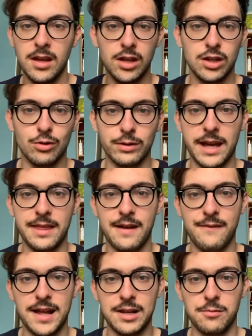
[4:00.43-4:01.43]
you'll get that
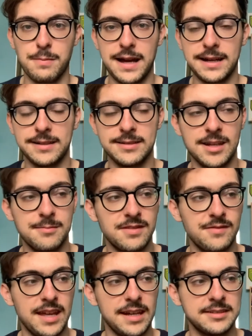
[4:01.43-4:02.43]
value back in terms of
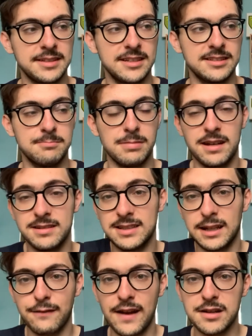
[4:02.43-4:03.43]
next season. But
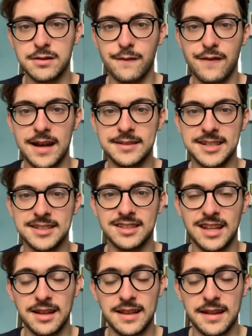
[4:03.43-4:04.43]
six thousand fans, that's
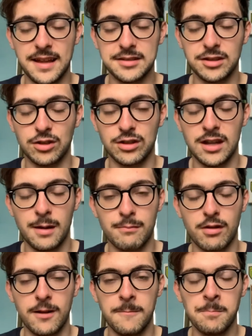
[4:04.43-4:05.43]
that, that, that's a good
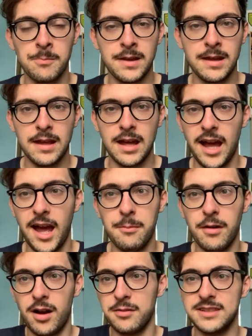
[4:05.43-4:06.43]
number. Um,
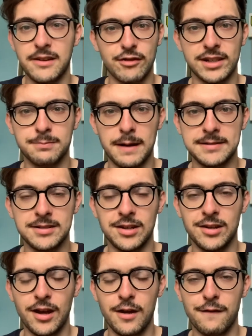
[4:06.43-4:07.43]
I was never expecting,
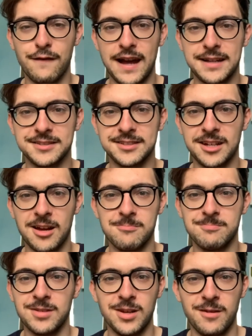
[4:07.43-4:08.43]
you know, fans to
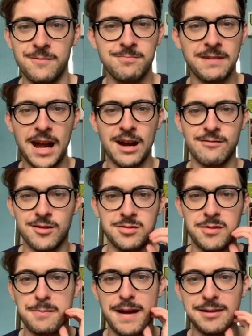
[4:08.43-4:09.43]
come, you know, Carrow Road to
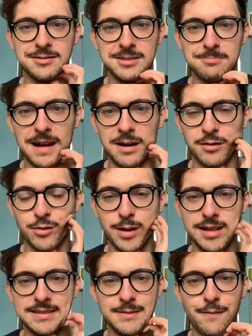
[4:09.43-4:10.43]
be bouncing back with
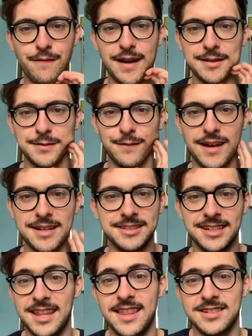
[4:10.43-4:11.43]
twenty-seven thousand fans.
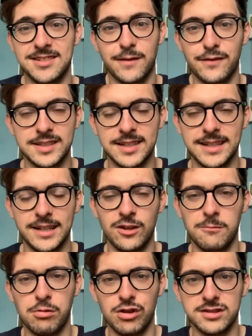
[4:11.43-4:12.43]
Again, that's just physically
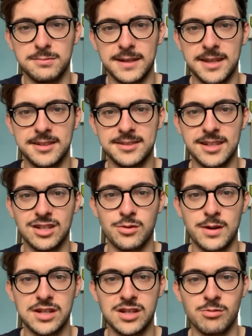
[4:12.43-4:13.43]
not possible in the
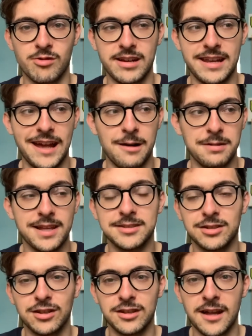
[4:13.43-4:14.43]
situation we're in now. But that's
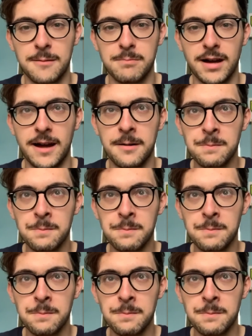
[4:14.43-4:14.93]
a good number.